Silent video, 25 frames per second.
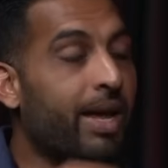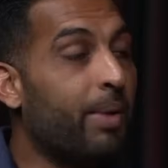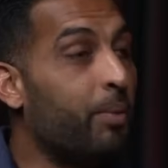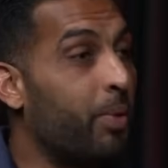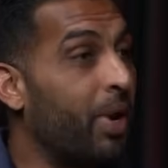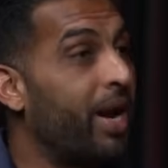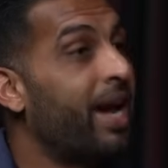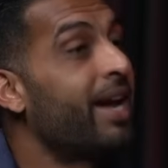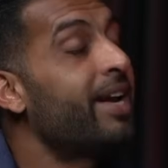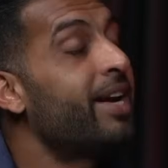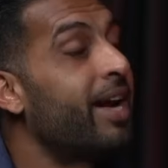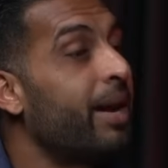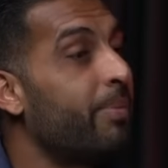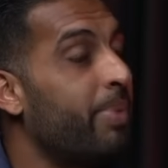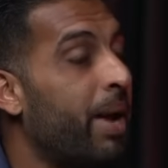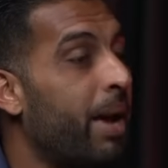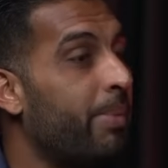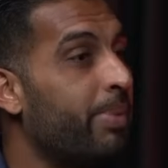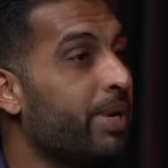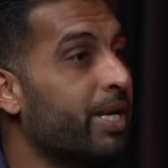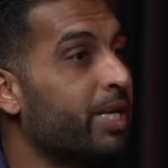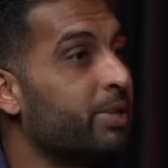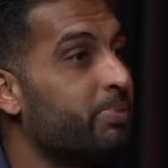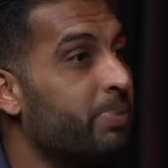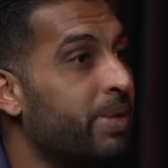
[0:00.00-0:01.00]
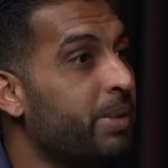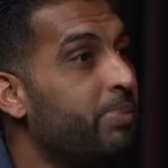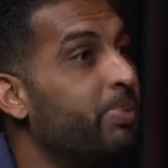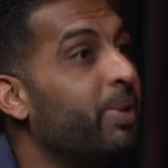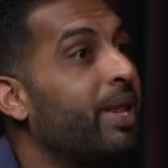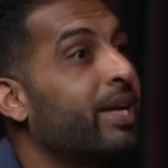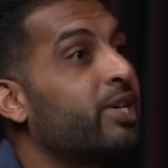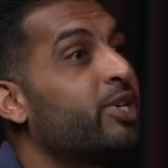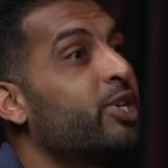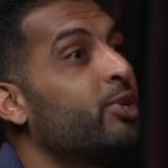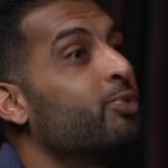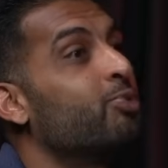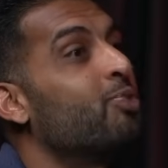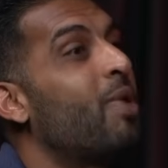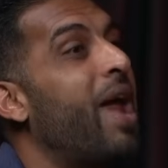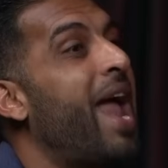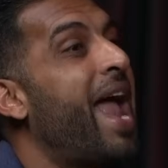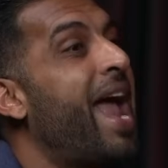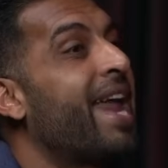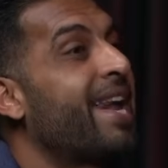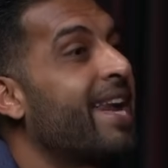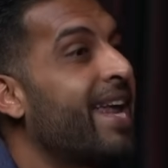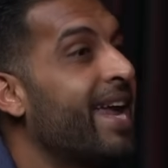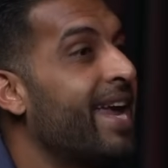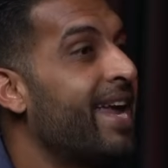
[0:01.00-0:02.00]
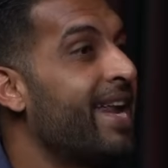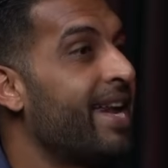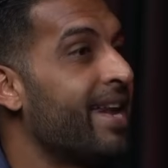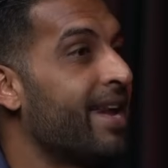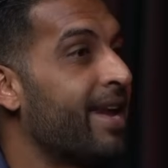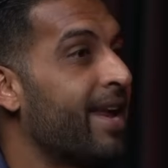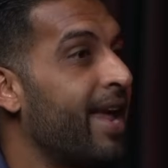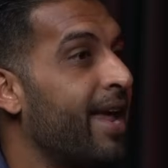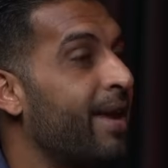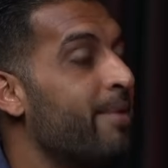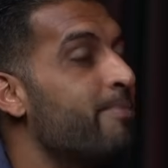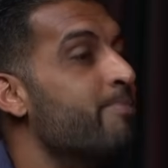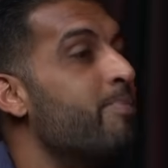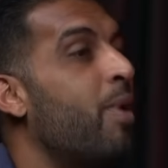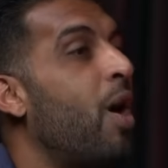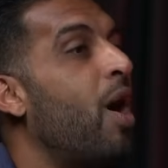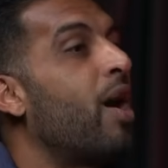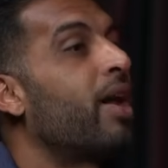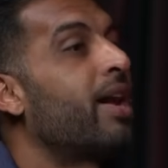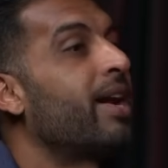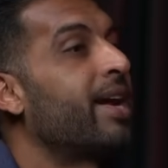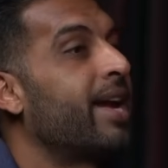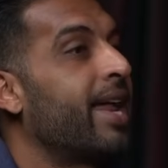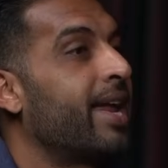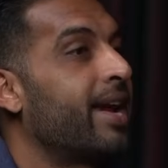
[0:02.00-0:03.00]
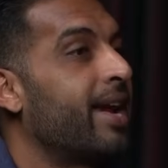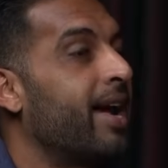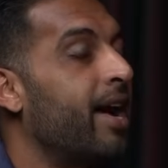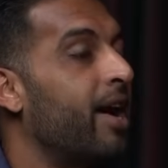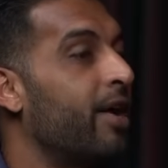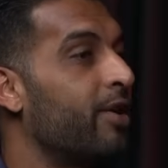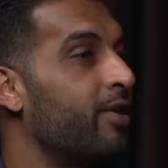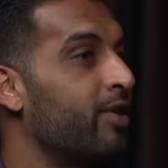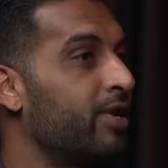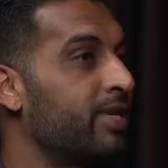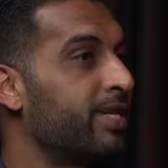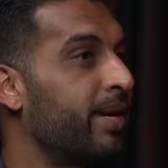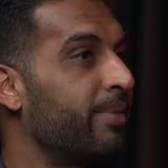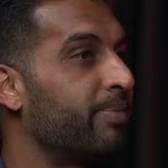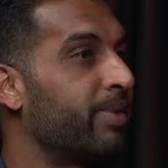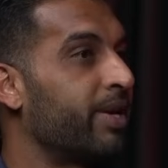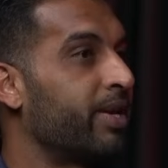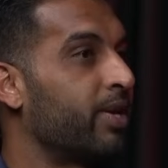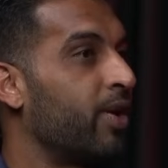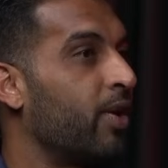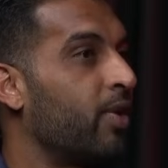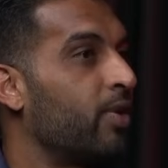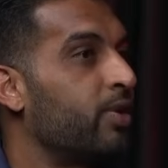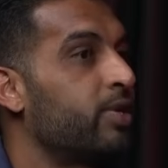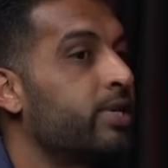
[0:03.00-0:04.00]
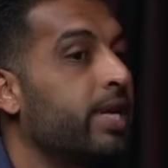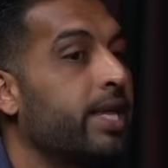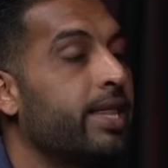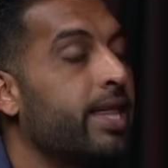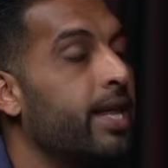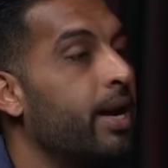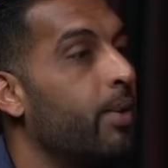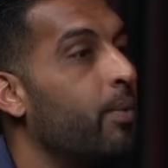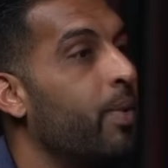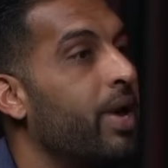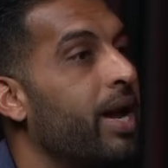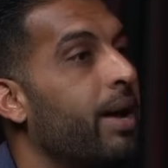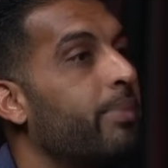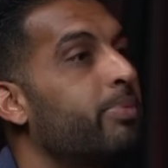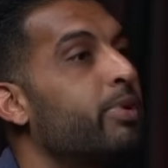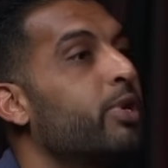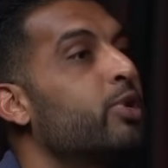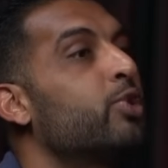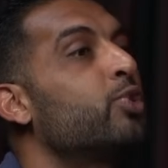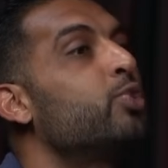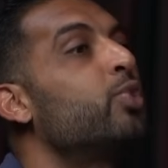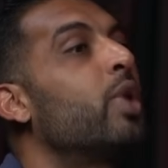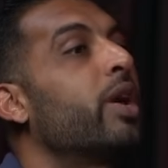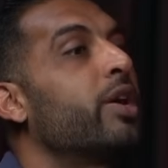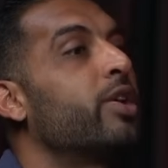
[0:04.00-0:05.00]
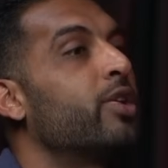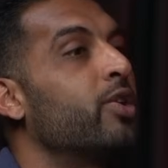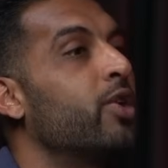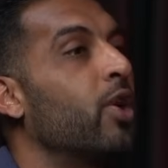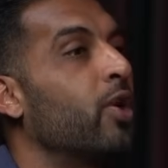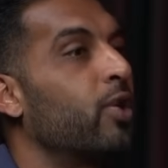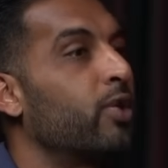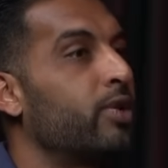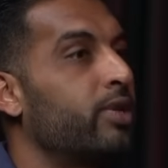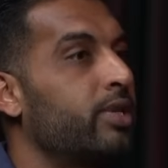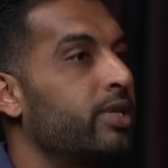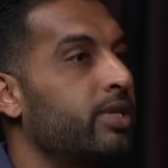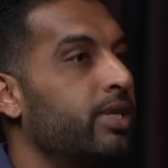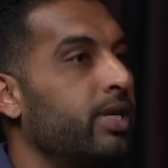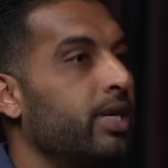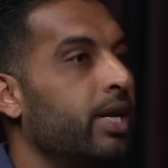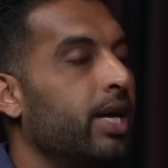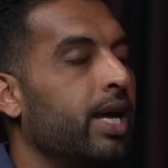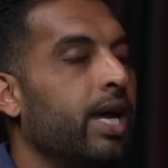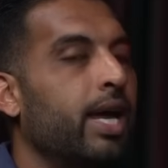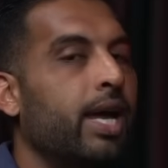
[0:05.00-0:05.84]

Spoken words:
What ended up happening is people actually ran in and bought it at $100-something, and then it went up to $200.